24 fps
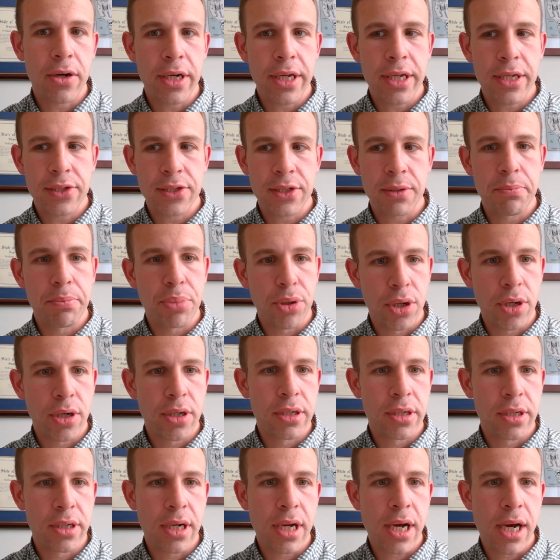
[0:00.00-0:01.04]
is a
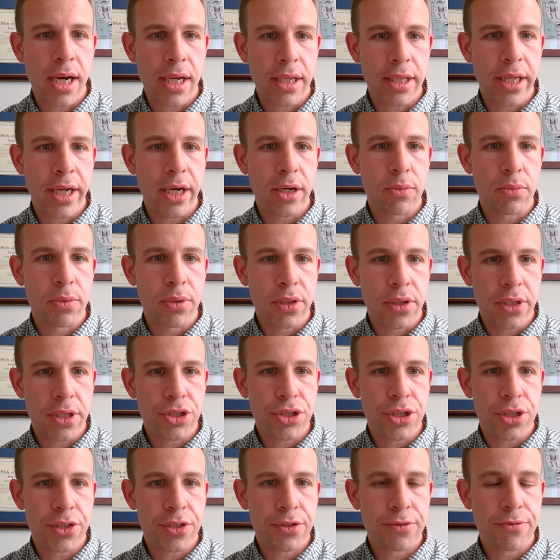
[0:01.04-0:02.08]
burden on their
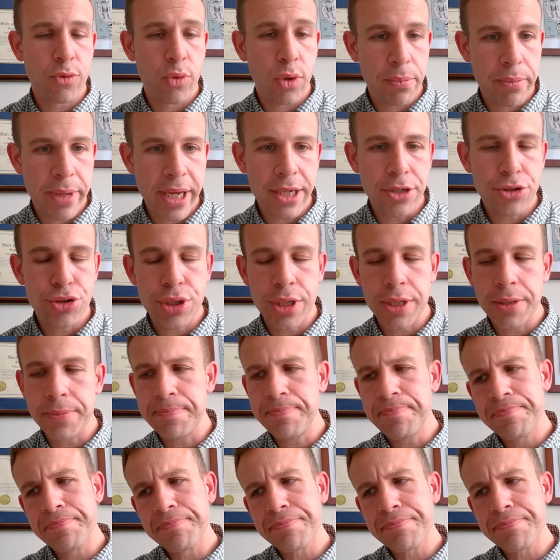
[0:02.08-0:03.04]
religious formation.